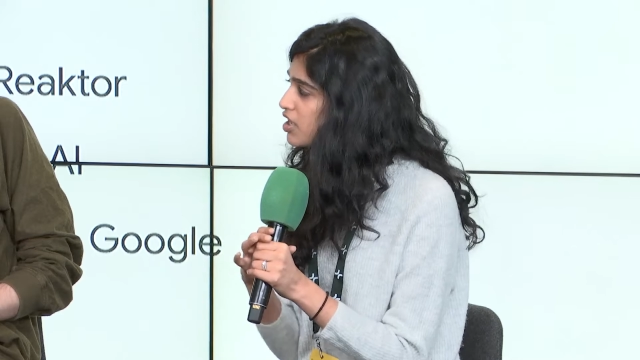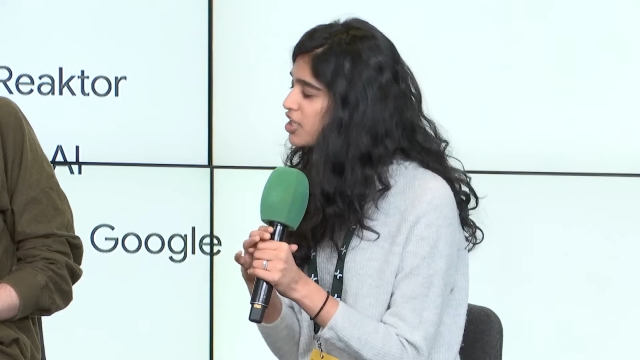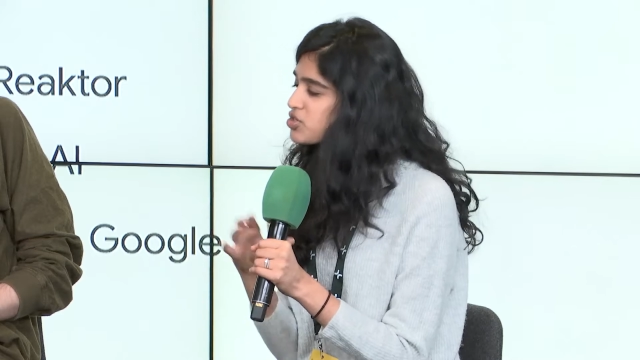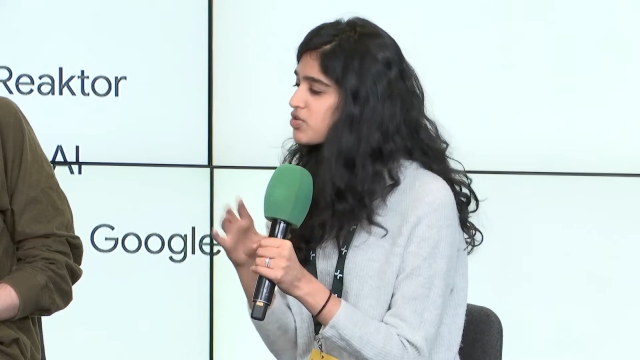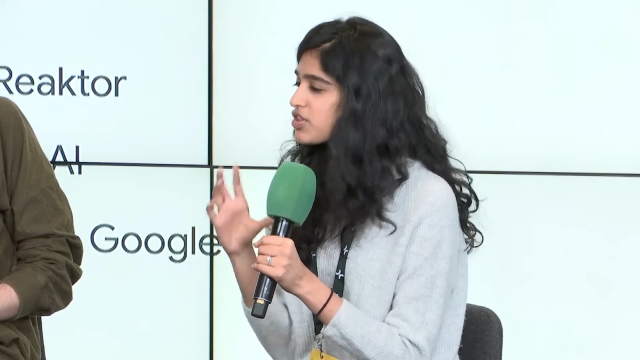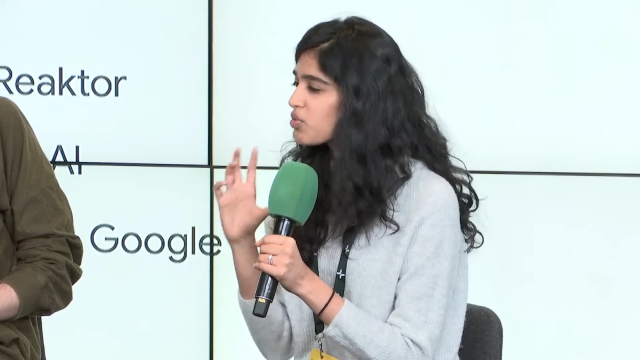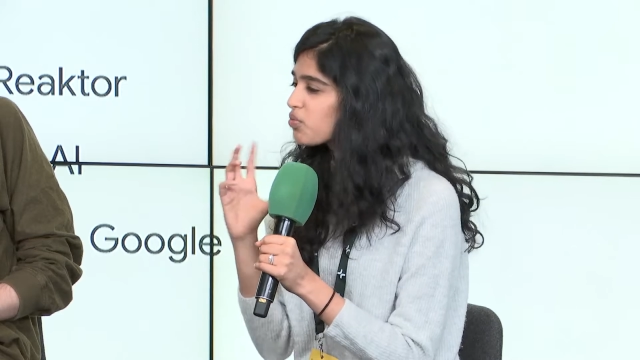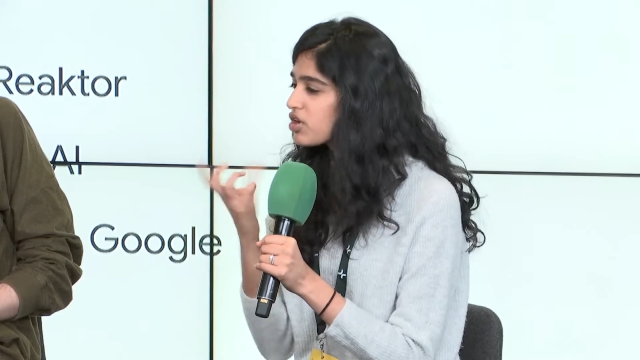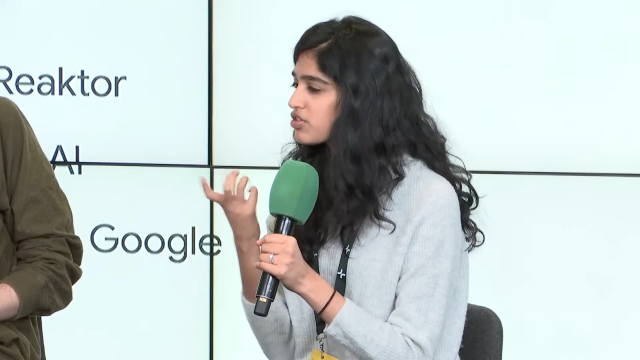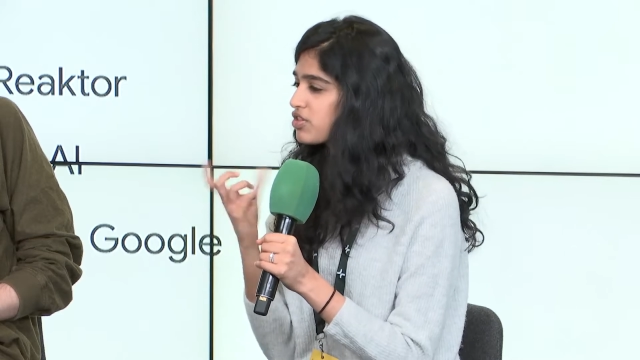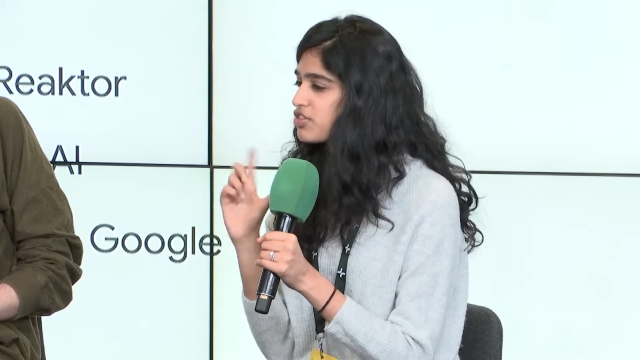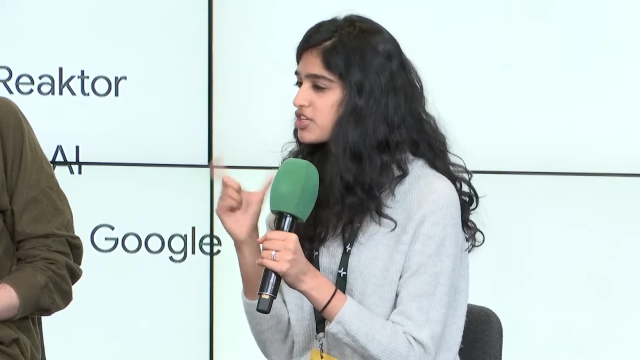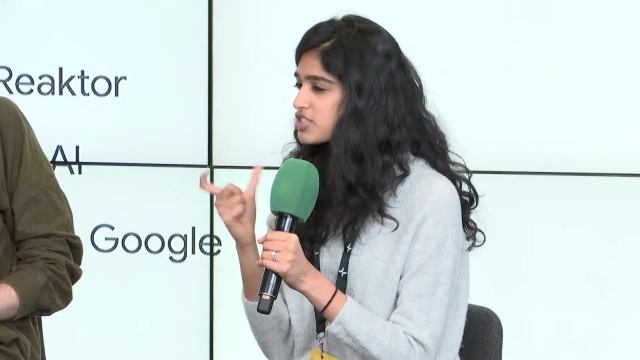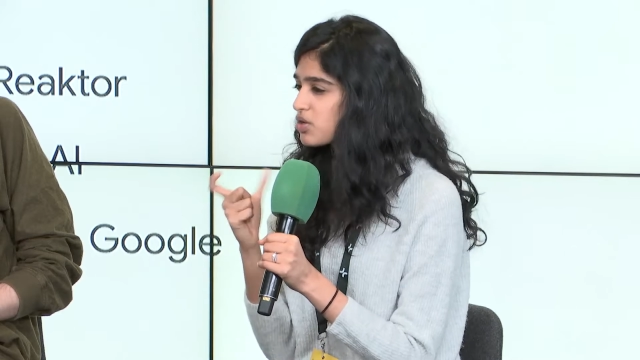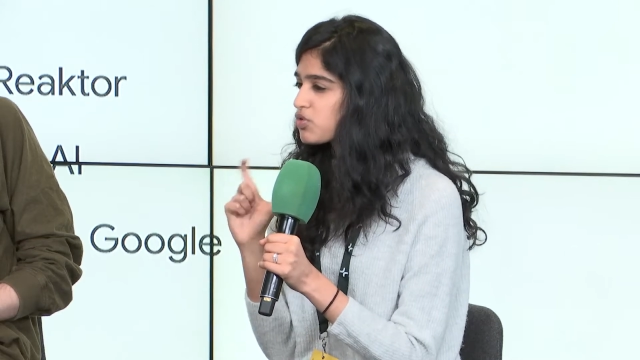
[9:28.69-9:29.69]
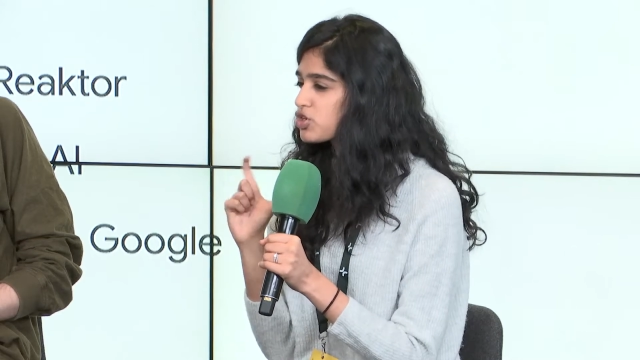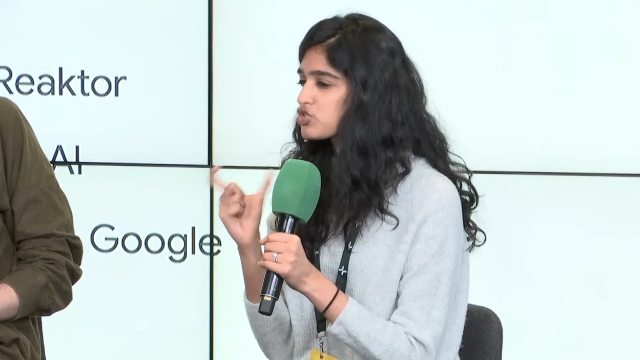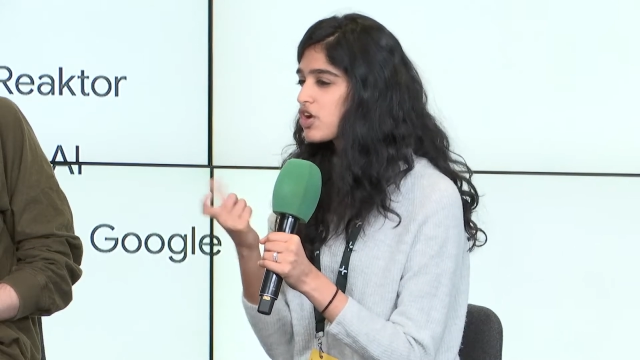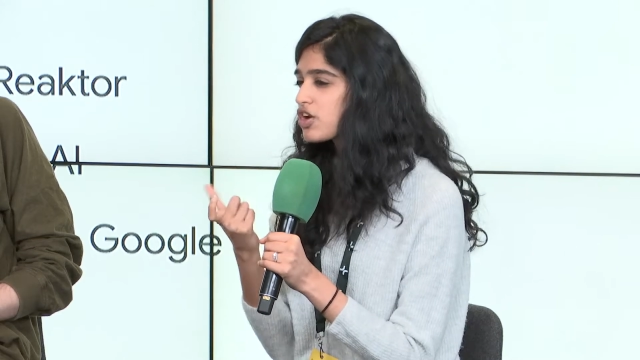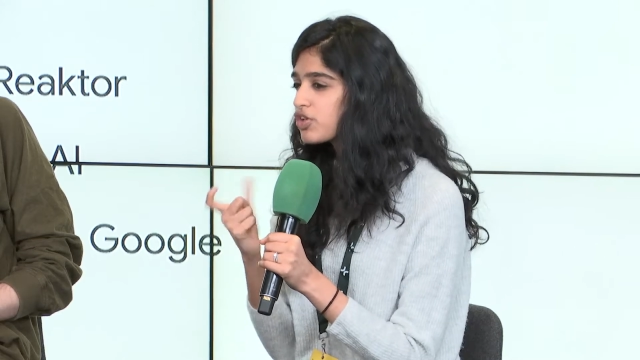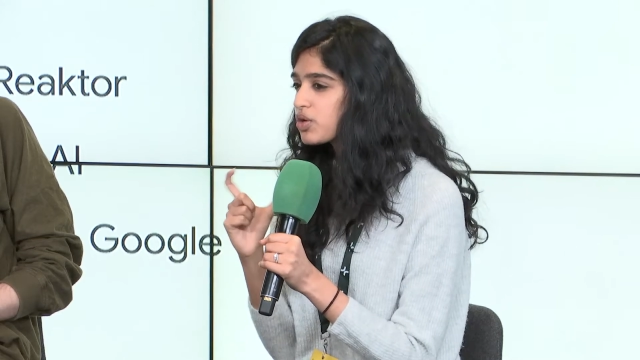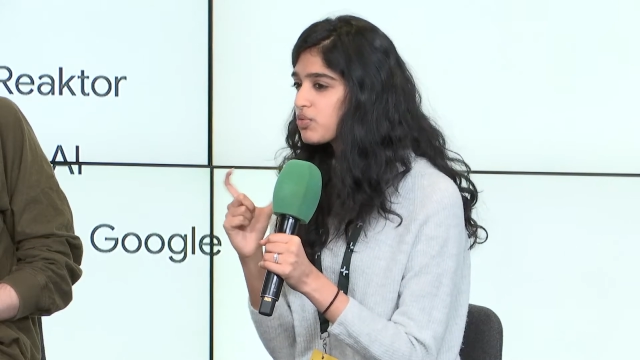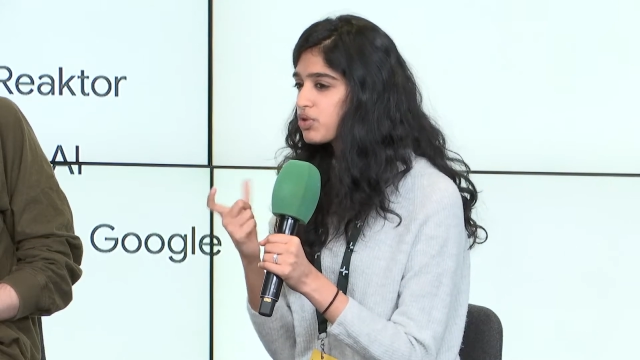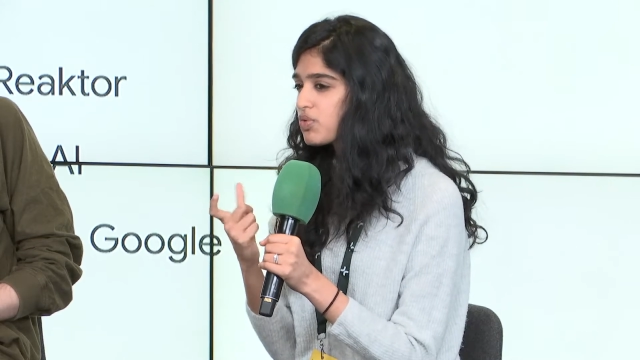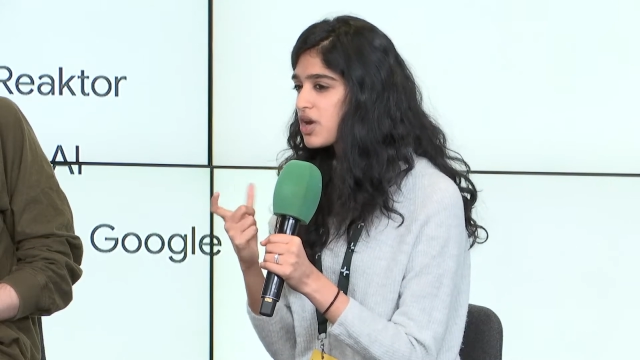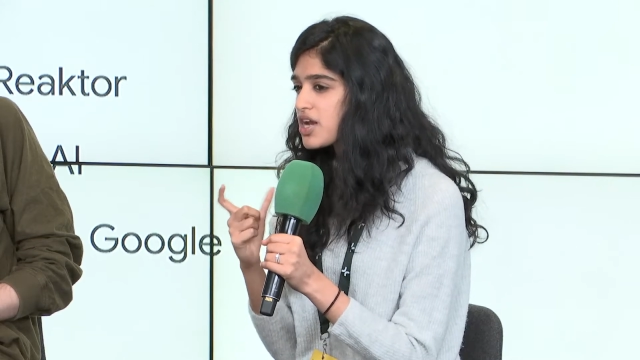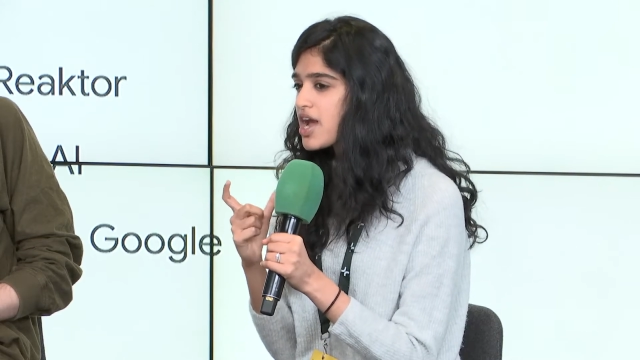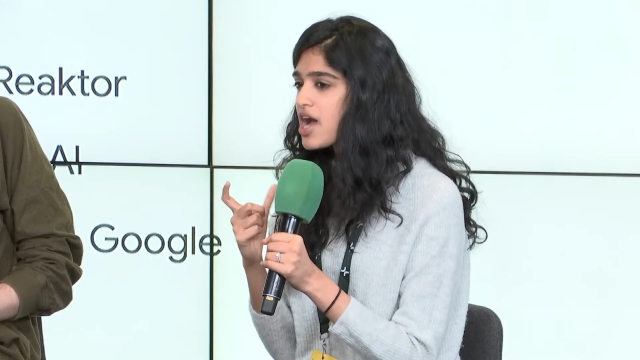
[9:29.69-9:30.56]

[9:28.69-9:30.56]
And so I think one of the things that we're struggling with right